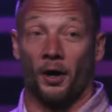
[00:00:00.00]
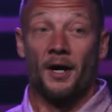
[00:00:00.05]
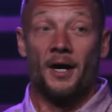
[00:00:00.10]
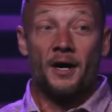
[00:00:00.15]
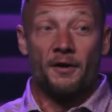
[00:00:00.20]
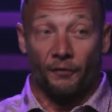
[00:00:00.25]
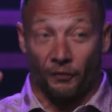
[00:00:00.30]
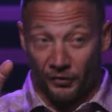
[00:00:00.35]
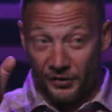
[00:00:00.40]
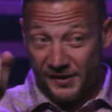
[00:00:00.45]

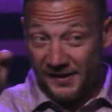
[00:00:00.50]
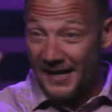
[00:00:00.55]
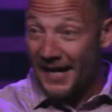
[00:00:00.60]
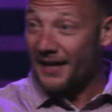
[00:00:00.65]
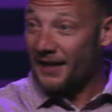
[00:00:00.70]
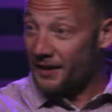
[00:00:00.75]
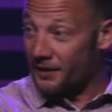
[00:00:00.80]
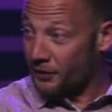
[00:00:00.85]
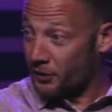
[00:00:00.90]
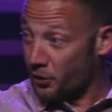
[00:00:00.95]
for
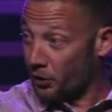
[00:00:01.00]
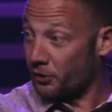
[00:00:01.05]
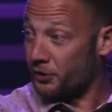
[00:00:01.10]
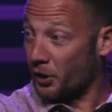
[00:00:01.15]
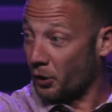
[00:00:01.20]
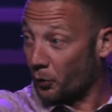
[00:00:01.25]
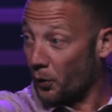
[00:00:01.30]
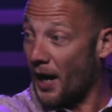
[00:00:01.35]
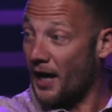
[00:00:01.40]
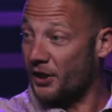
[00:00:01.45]
setting your
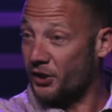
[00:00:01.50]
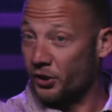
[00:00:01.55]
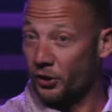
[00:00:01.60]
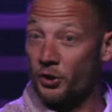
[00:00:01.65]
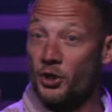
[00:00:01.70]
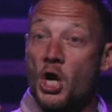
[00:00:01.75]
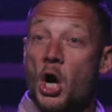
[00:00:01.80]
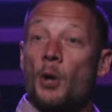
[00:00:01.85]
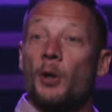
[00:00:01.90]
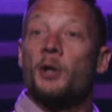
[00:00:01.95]

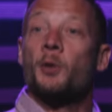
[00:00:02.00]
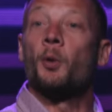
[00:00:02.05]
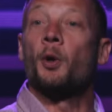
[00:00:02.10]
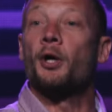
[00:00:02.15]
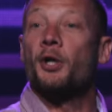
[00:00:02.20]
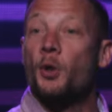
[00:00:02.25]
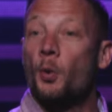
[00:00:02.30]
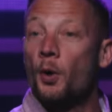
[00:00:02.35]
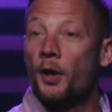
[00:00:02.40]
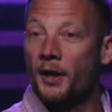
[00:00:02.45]
direction, knowing where
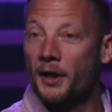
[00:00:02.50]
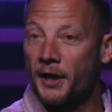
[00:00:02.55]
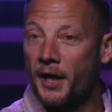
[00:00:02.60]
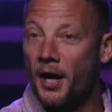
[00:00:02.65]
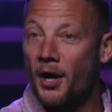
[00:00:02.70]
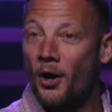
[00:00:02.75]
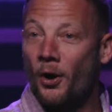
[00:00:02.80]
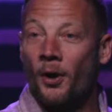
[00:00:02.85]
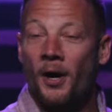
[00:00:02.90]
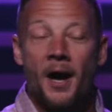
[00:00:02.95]
you want to
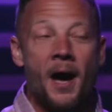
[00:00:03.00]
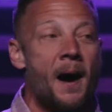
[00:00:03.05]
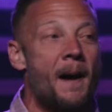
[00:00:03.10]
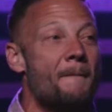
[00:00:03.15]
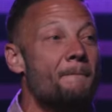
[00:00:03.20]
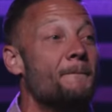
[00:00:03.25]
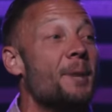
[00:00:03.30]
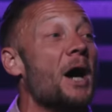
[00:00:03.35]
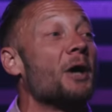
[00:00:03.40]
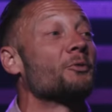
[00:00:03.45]
go,
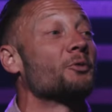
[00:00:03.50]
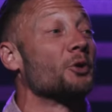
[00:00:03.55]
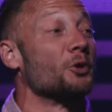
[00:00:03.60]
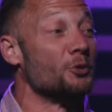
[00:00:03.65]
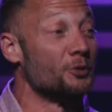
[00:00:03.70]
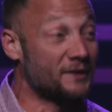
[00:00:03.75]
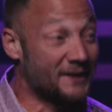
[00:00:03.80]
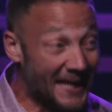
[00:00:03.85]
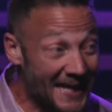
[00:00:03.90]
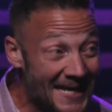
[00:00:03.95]
but
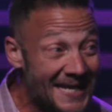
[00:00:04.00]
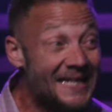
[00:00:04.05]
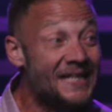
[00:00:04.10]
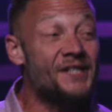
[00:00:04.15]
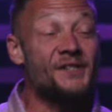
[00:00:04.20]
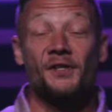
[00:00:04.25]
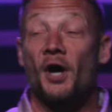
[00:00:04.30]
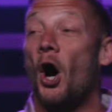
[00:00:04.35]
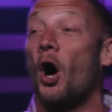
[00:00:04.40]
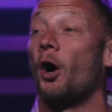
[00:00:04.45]

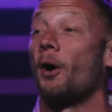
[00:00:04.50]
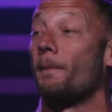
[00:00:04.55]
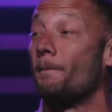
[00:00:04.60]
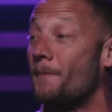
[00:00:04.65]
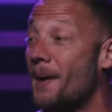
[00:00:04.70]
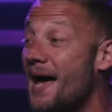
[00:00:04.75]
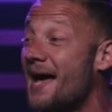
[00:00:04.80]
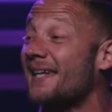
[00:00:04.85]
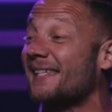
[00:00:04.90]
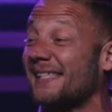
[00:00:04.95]
routines are
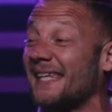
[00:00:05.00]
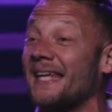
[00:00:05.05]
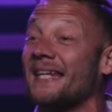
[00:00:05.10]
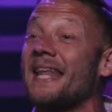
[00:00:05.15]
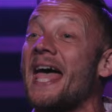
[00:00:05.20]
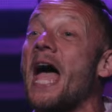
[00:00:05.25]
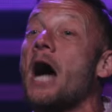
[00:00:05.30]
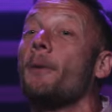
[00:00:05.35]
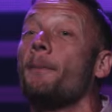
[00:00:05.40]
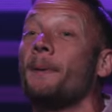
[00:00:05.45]
best in
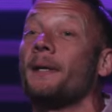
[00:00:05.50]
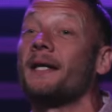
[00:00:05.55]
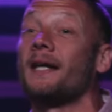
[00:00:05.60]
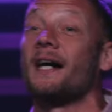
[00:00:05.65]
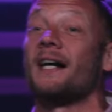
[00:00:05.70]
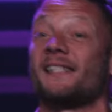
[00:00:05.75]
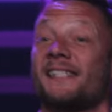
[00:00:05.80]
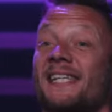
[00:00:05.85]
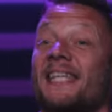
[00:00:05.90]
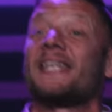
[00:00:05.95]
helping us